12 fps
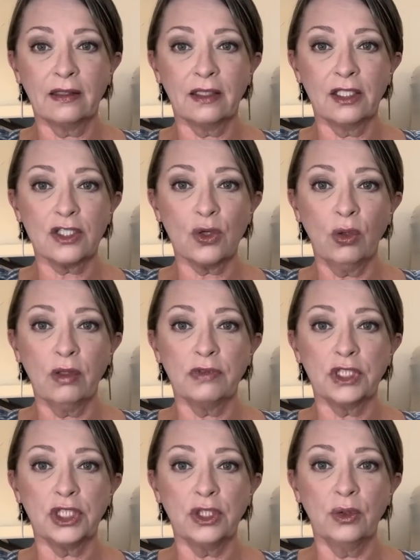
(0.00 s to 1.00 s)
the sole of the
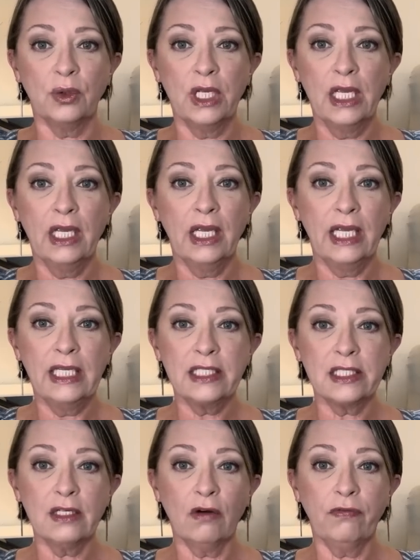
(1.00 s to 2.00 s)
shoe is
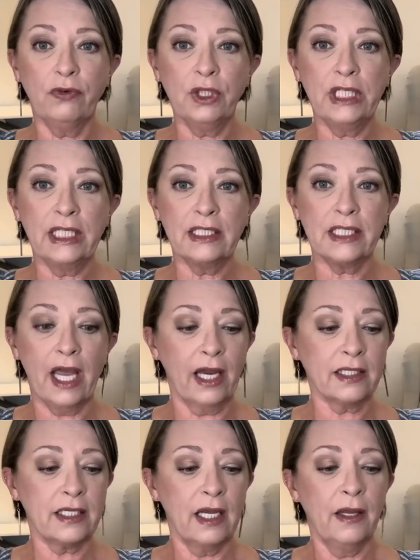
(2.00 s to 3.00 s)
still fully
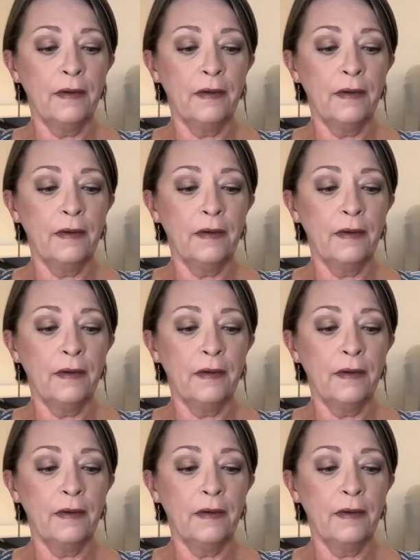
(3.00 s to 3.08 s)
intact.